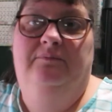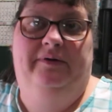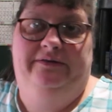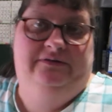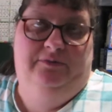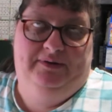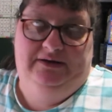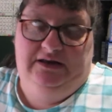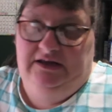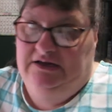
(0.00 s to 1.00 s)
but it's no big
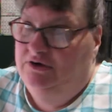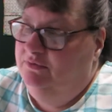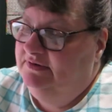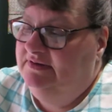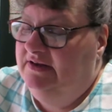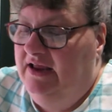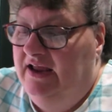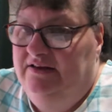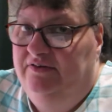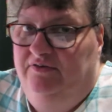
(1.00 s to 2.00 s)
deal. I can do it once a day.
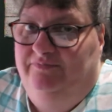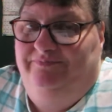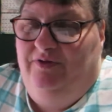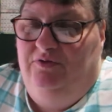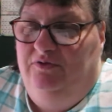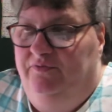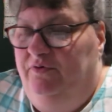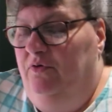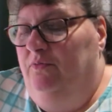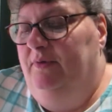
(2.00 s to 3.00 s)
I can do it. Hold it
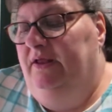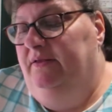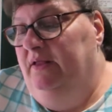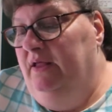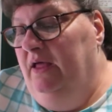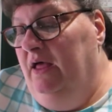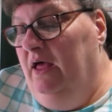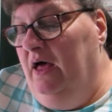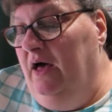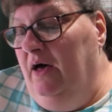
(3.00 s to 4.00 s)
for a whole minute.
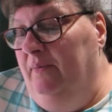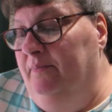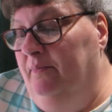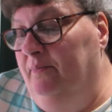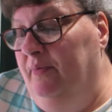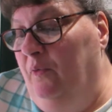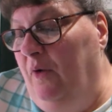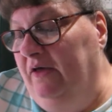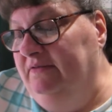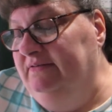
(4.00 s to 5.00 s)
Um, but
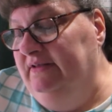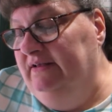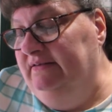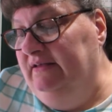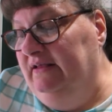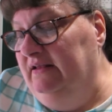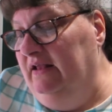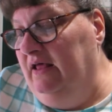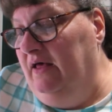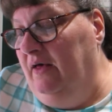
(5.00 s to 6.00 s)
while seated,
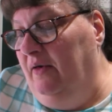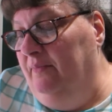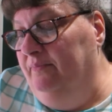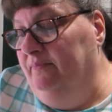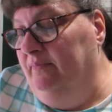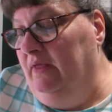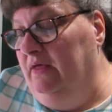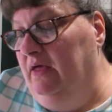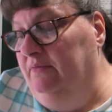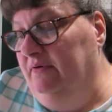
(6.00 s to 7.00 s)
um,
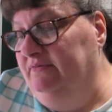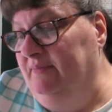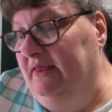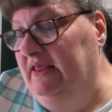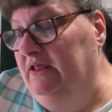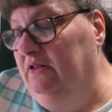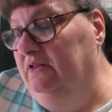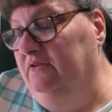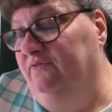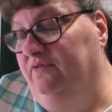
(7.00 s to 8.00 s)
I rest my heel
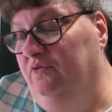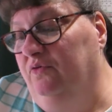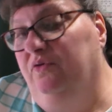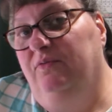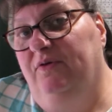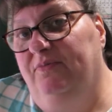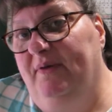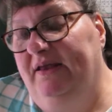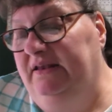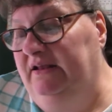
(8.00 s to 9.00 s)
on the floor with
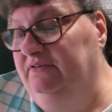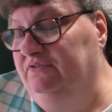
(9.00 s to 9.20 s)
my knee